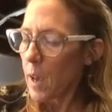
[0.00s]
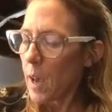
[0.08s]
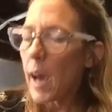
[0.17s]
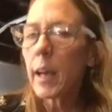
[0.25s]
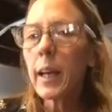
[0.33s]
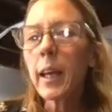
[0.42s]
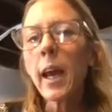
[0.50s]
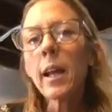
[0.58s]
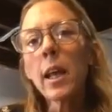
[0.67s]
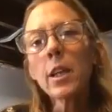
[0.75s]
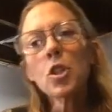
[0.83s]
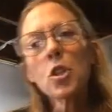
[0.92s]
And again,
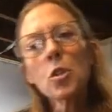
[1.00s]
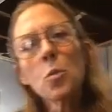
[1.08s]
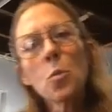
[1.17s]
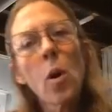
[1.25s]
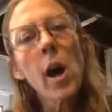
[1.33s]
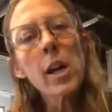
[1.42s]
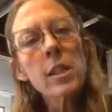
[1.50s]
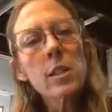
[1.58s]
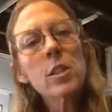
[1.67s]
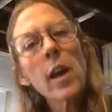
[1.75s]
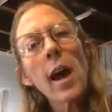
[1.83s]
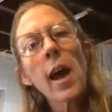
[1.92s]
like, do you want
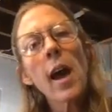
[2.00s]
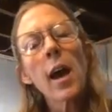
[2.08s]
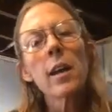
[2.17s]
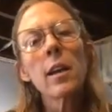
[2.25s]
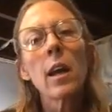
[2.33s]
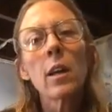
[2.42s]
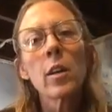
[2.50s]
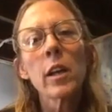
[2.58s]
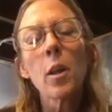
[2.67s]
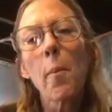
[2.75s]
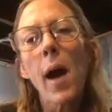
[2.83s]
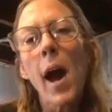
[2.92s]
to add at
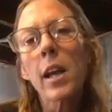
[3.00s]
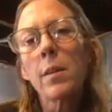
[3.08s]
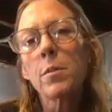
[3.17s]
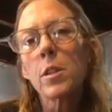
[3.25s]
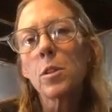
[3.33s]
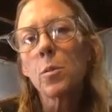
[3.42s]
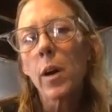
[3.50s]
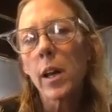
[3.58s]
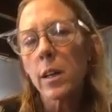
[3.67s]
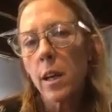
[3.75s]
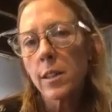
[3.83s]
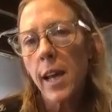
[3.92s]
the bottom? Do you want
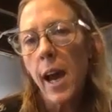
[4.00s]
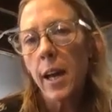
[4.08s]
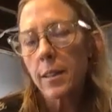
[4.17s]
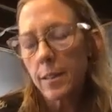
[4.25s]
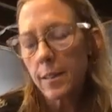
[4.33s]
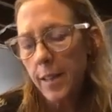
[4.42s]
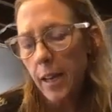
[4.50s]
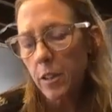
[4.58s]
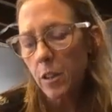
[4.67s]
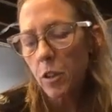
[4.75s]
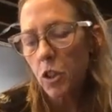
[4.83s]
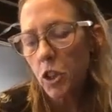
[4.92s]
to add a
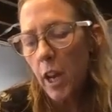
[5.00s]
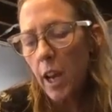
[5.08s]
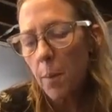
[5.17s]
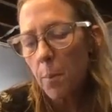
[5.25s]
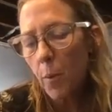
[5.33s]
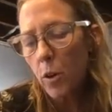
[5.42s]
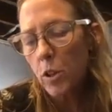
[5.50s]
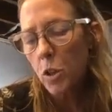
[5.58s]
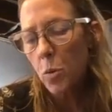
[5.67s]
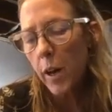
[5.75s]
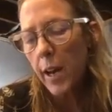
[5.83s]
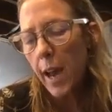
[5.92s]
stencil shape, or do you
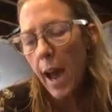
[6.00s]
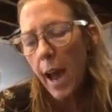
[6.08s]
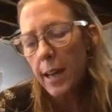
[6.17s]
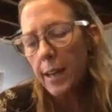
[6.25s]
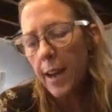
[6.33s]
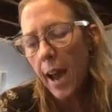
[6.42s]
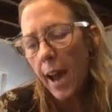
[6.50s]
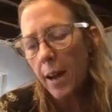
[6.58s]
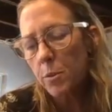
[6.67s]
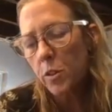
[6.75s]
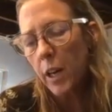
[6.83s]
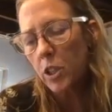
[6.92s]
want to add an
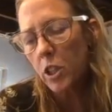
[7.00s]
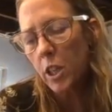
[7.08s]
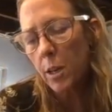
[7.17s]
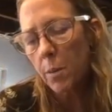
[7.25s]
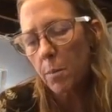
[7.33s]
abstract shape?